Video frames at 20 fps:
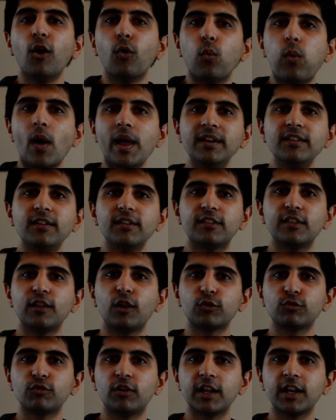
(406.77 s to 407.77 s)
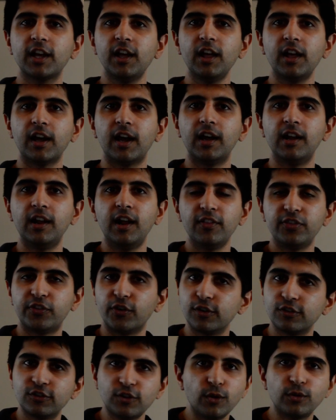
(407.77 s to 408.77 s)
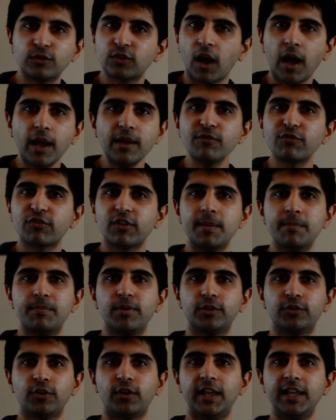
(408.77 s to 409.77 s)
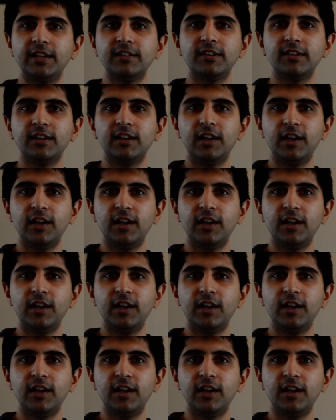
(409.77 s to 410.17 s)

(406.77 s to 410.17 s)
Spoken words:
When does the long run occur? There is no time frame put on it.